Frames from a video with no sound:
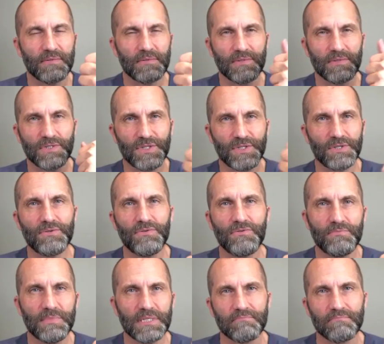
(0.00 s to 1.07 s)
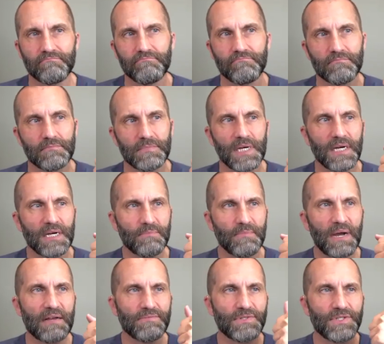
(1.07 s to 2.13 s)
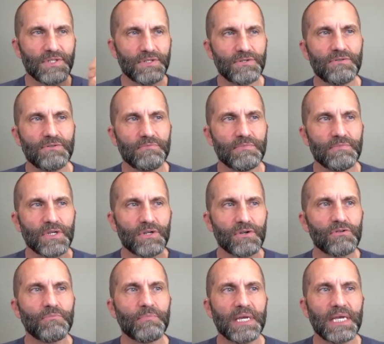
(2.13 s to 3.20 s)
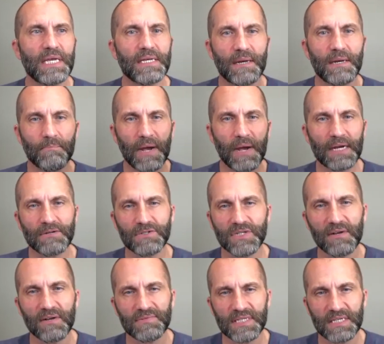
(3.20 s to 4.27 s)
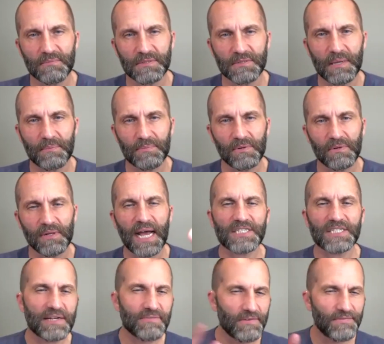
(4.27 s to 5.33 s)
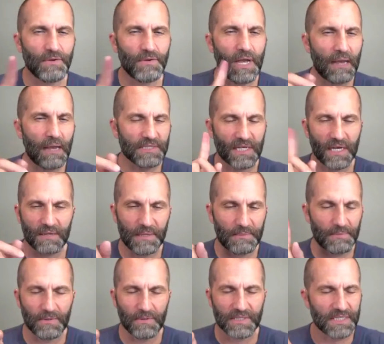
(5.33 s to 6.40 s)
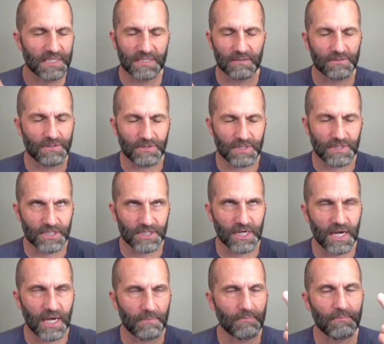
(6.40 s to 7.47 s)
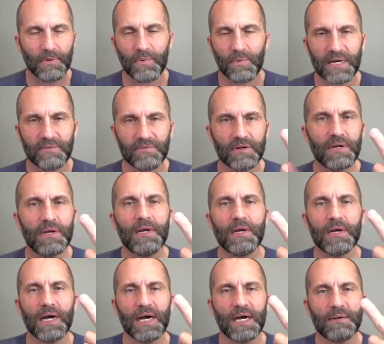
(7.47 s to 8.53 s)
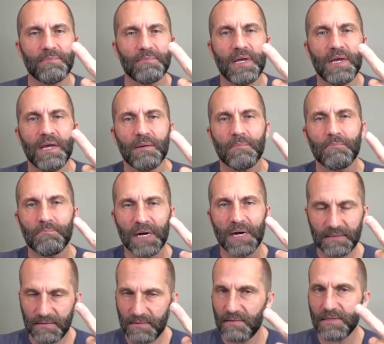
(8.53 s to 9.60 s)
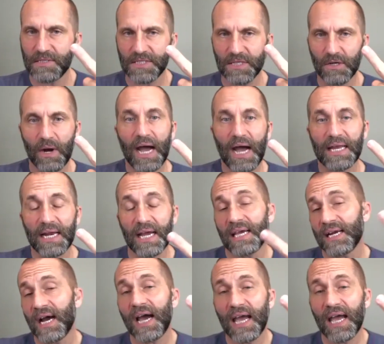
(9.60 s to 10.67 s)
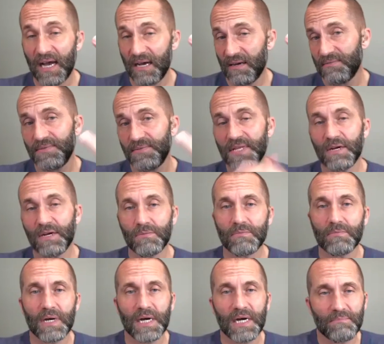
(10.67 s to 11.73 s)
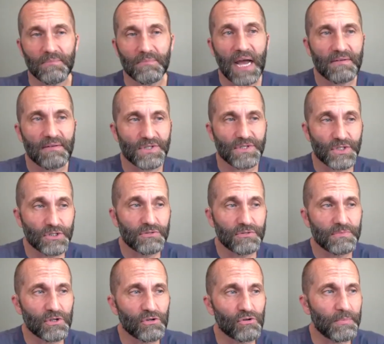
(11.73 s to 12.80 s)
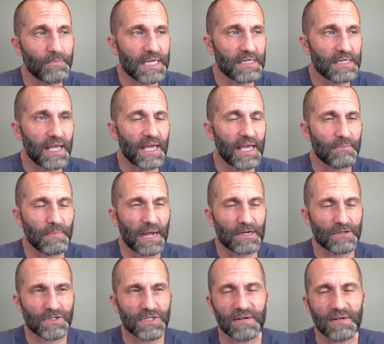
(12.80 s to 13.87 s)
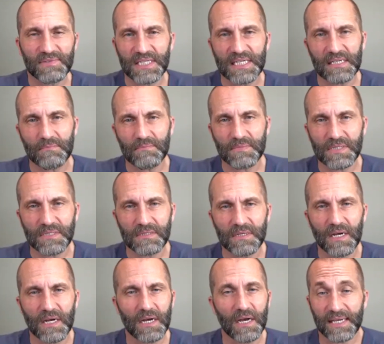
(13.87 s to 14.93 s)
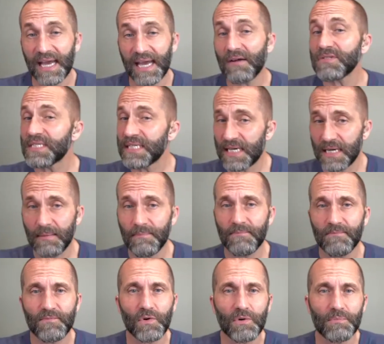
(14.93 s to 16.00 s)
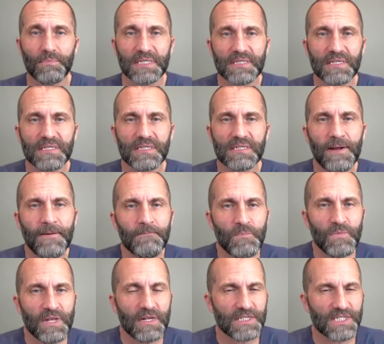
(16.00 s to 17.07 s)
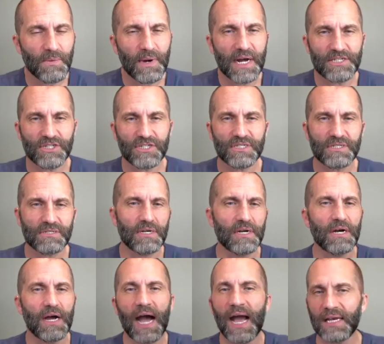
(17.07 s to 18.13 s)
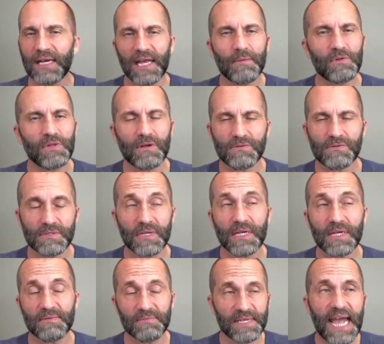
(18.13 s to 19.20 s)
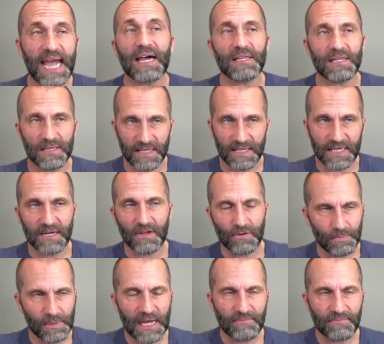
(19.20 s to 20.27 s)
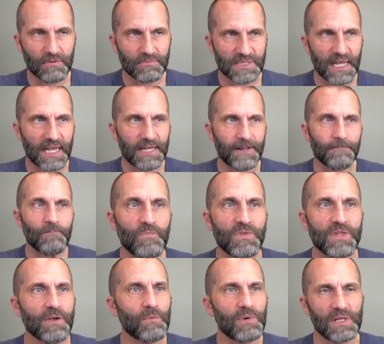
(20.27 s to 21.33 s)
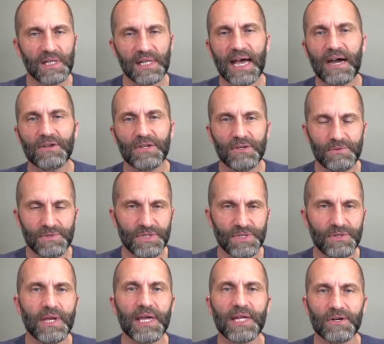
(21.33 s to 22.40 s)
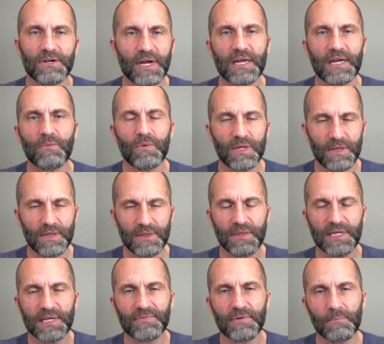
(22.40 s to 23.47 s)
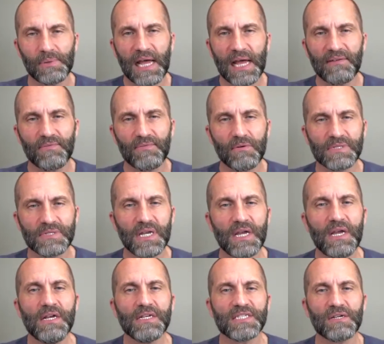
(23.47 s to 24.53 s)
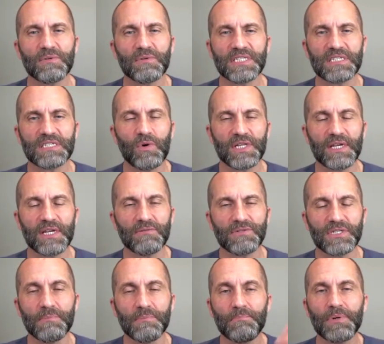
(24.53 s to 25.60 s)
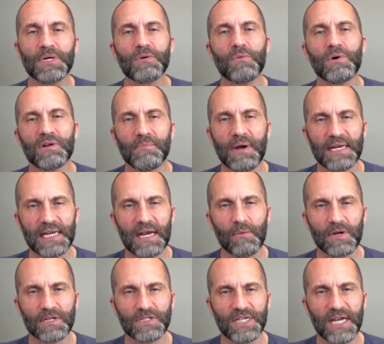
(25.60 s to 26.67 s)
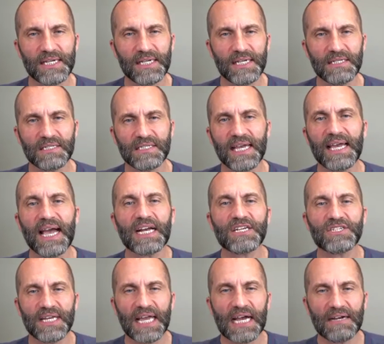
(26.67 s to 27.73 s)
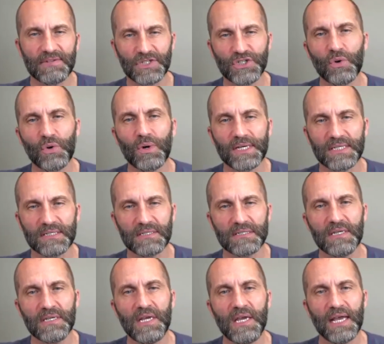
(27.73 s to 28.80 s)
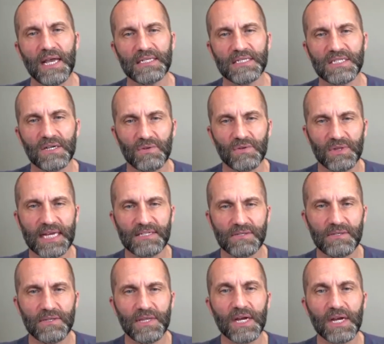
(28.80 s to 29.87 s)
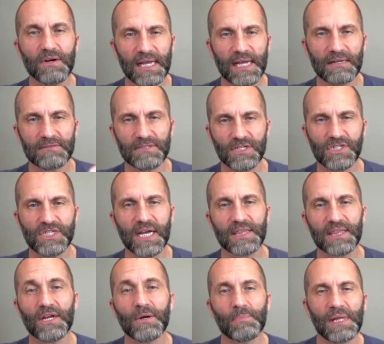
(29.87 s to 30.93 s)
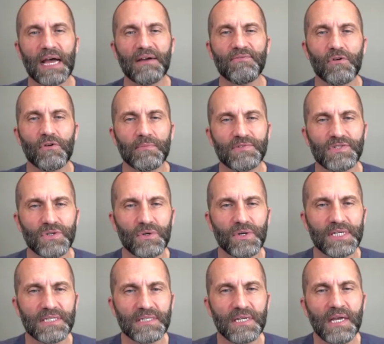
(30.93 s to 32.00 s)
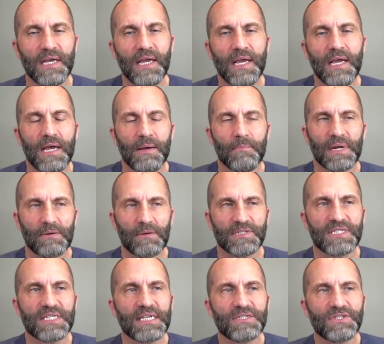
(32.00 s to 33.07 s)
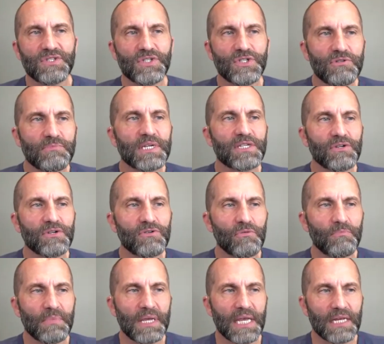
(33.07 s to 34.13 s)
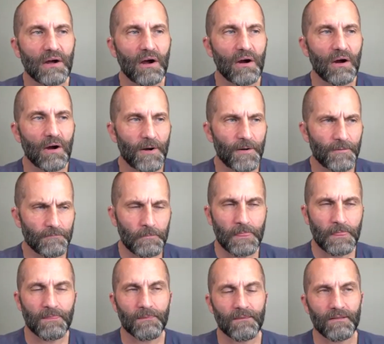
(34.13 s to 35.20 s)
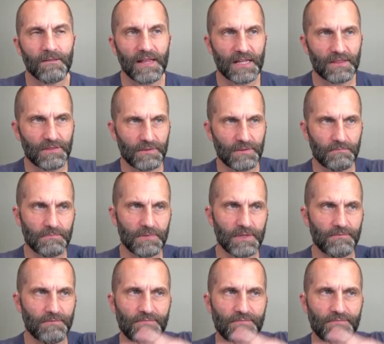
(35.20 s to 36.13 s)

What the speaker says: Zoom, Google Meet, and Microsoft Teams people. I actually have a few Amazon people who insist on using Chime, but whatever. But so I have, I have Zoom, Google Meet, and Microsoft Teams accounts set up for business. So I enable those in Calendly, and other platforms like it will allow you to integrate with the different platforms. So when someone goes to book one of my network check-ins, they actually have a choice. And so they're allowed to check their platform of choice. But I would say Zoom and Google Meet are like the